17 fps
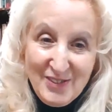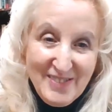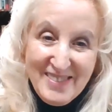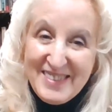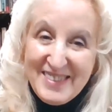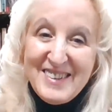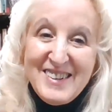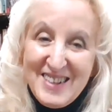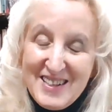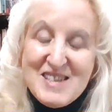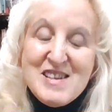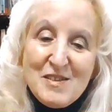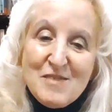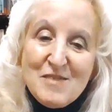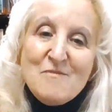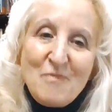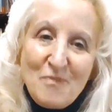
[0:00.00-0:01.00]
Right.
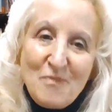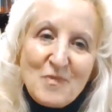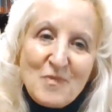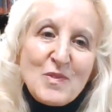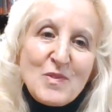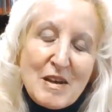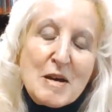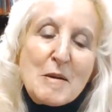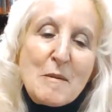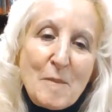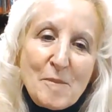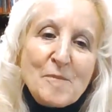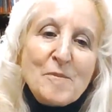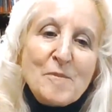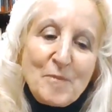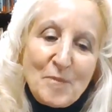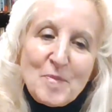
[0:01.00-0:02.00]
Yeah, I
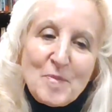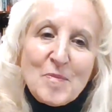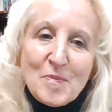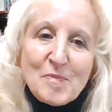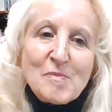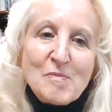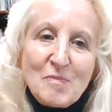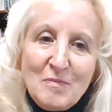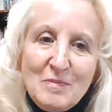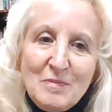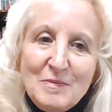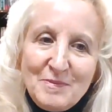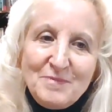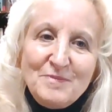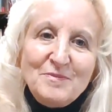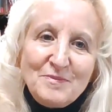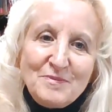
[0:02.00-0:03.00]
totally get it. Like,
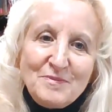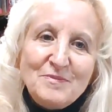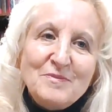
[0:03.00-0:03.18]
because I think I